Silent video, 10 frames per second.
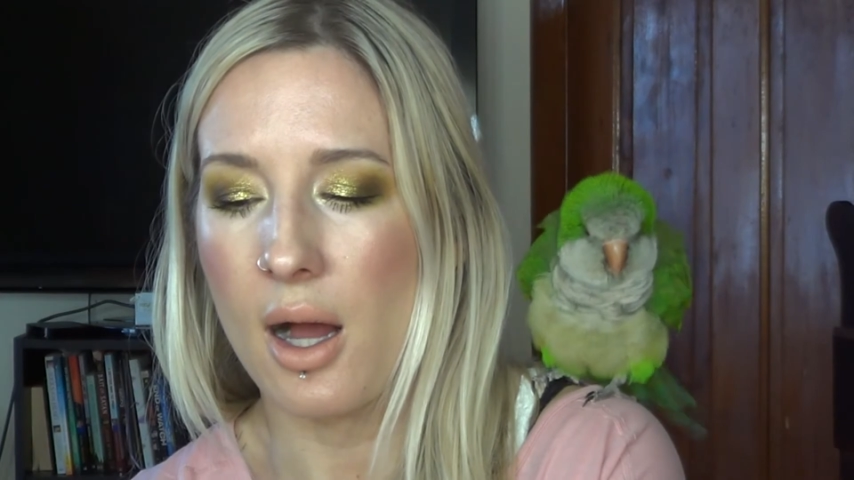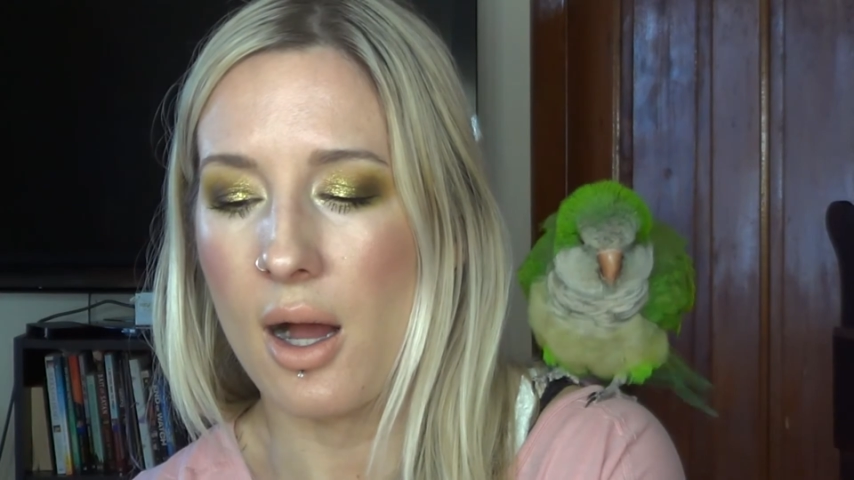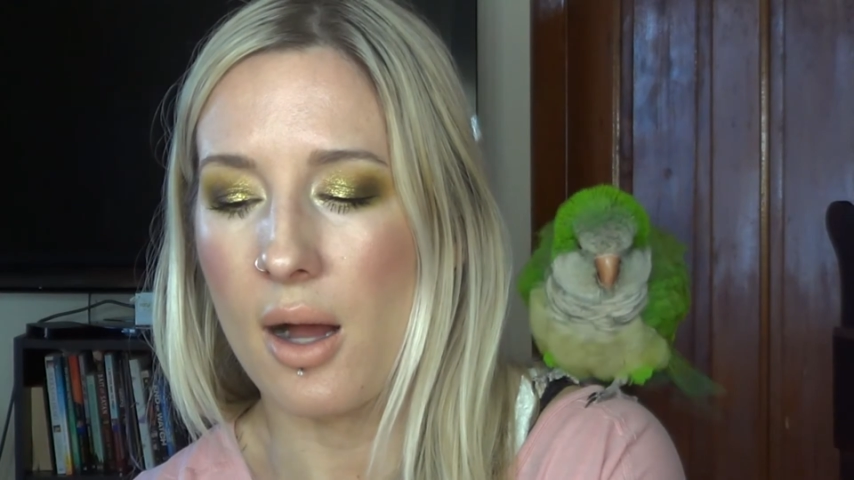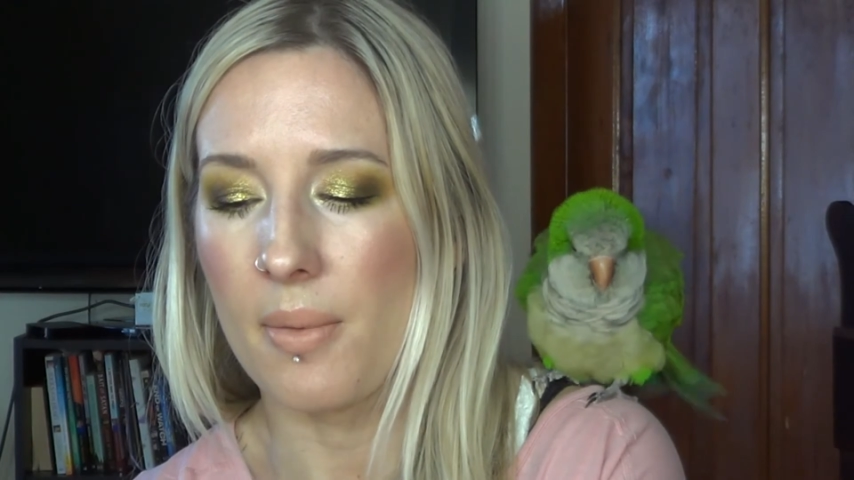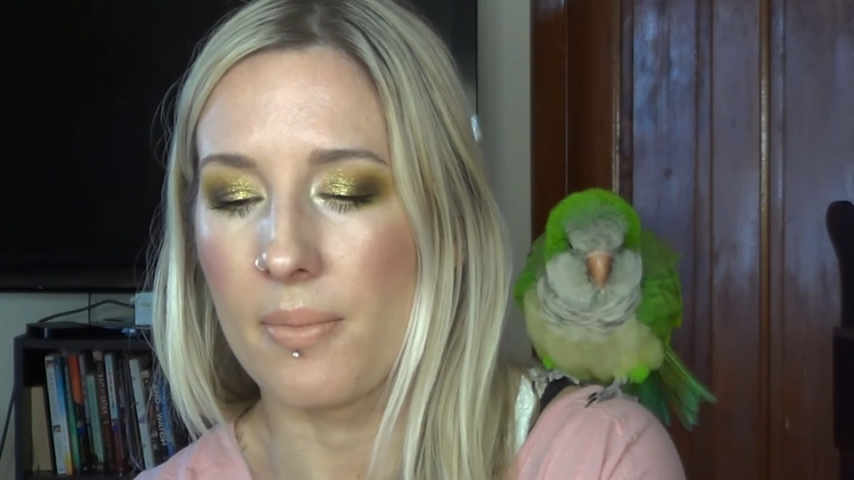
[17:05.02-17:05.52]

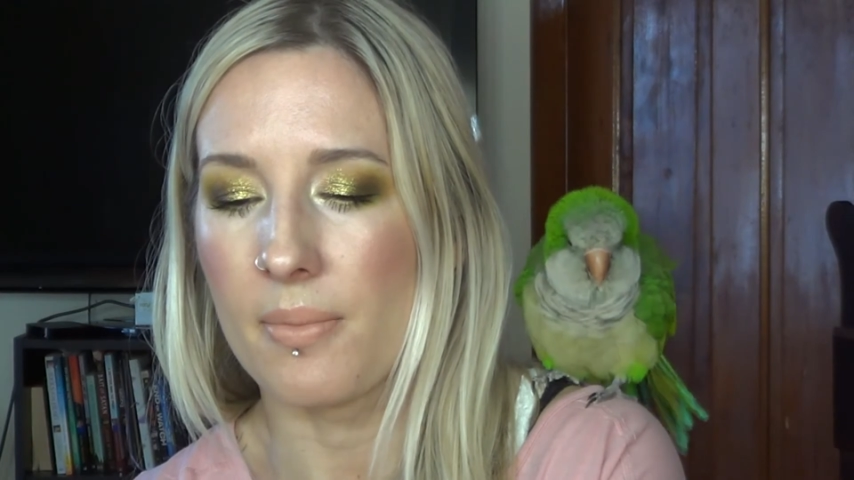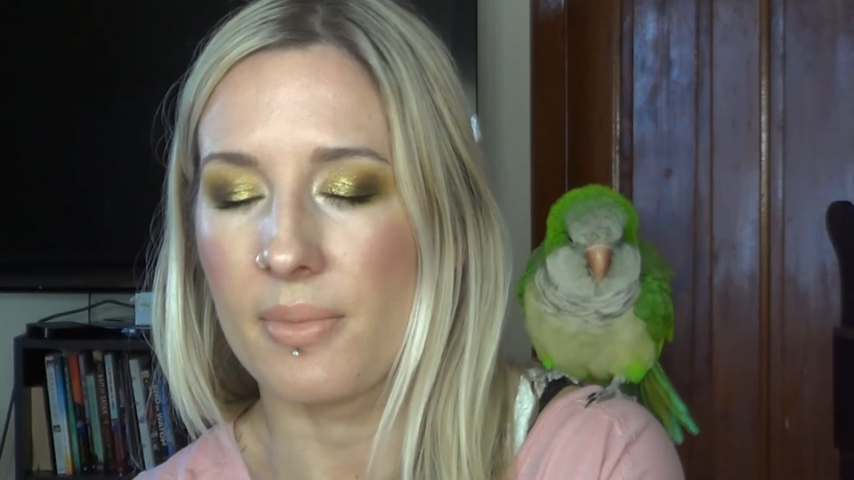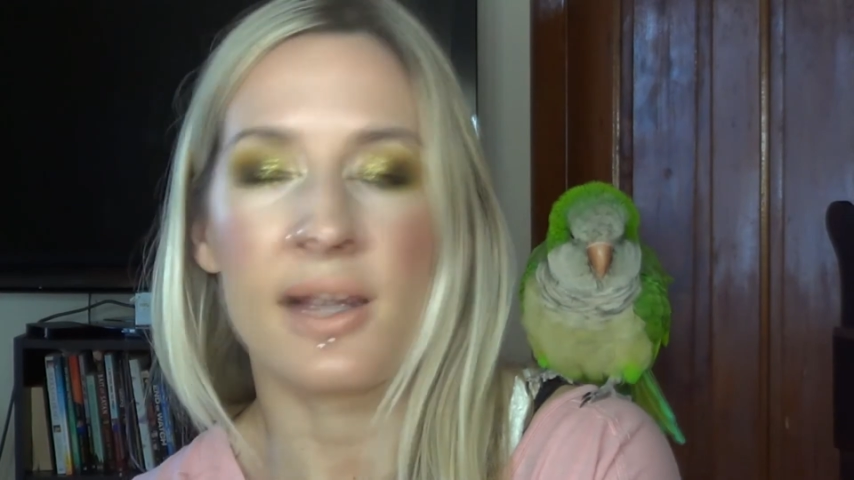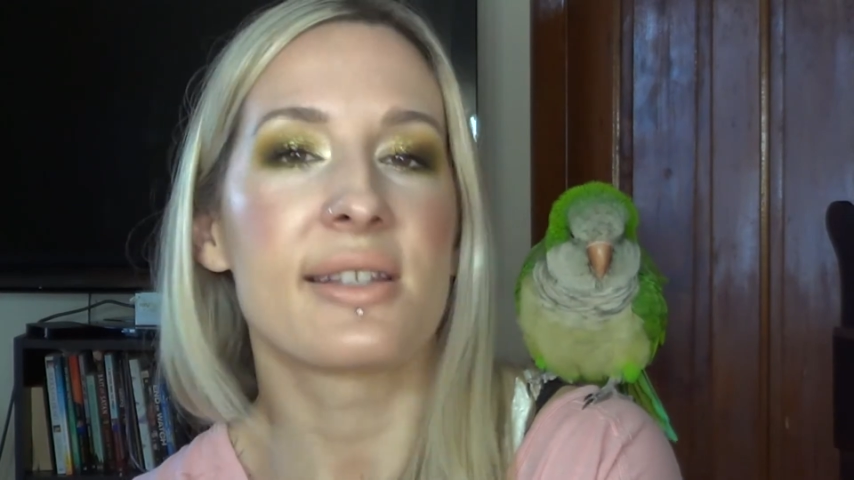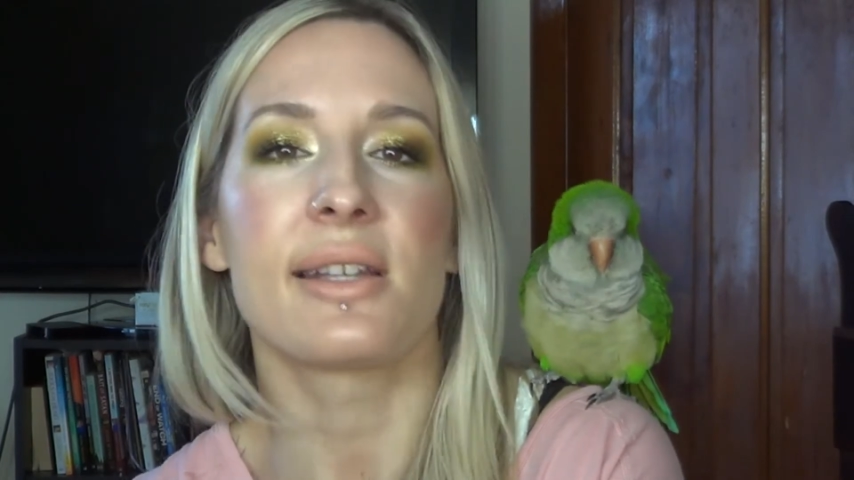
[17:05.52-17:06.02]

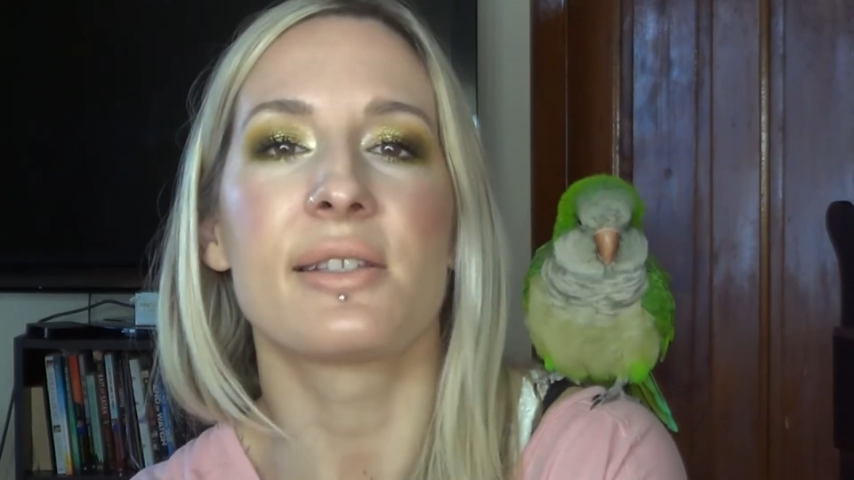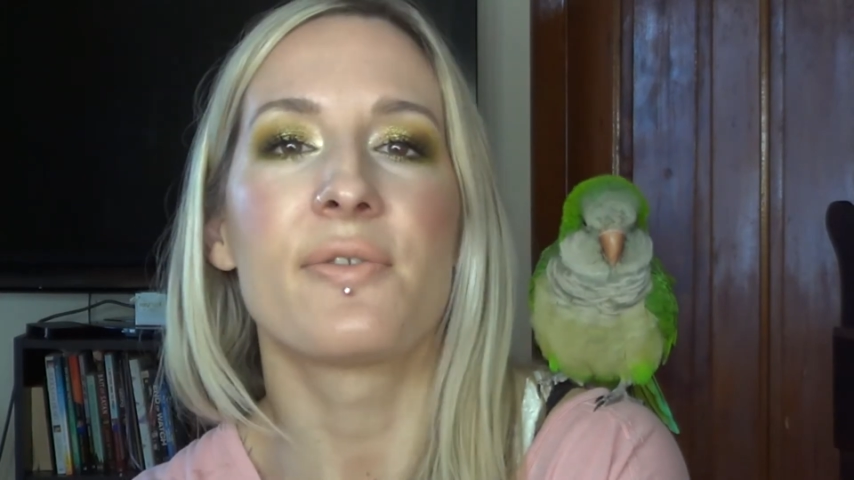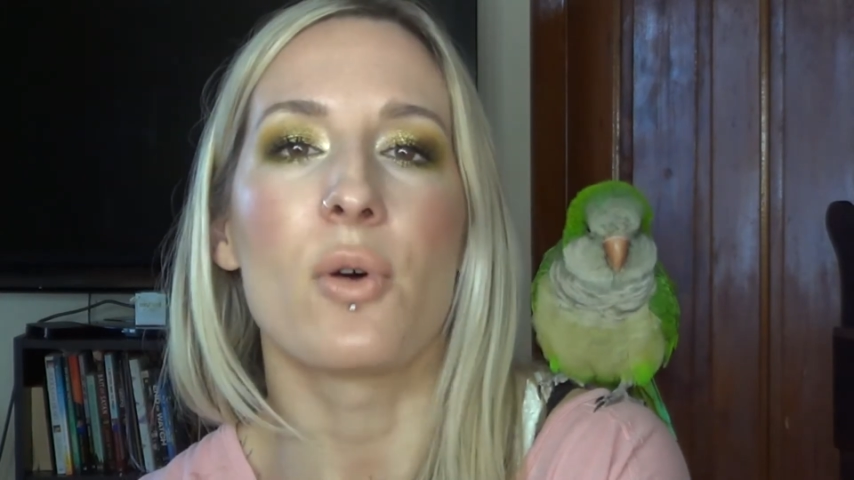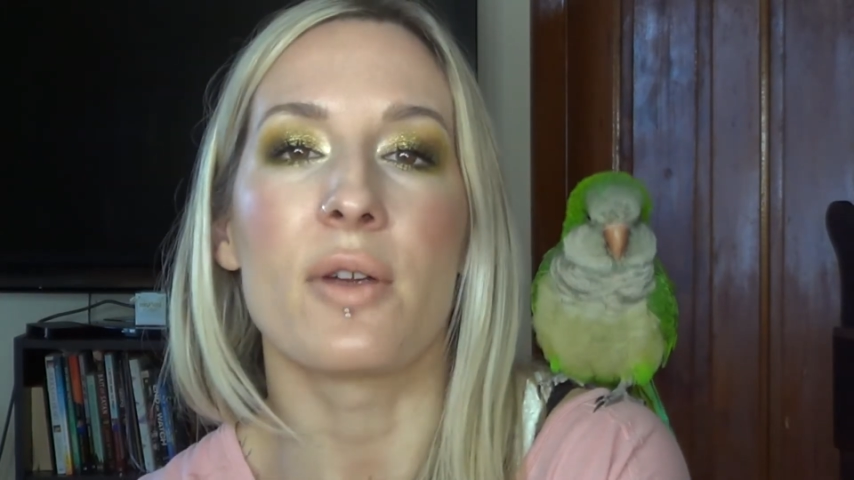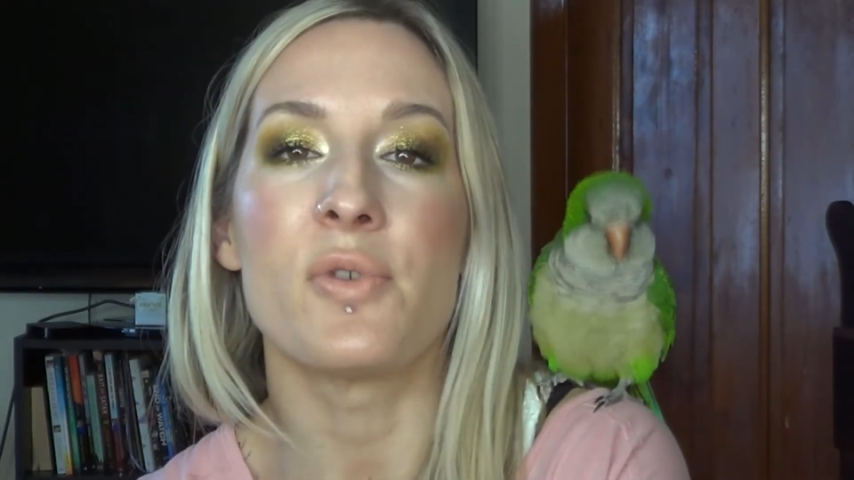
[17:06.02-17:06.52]
Like say Sephora,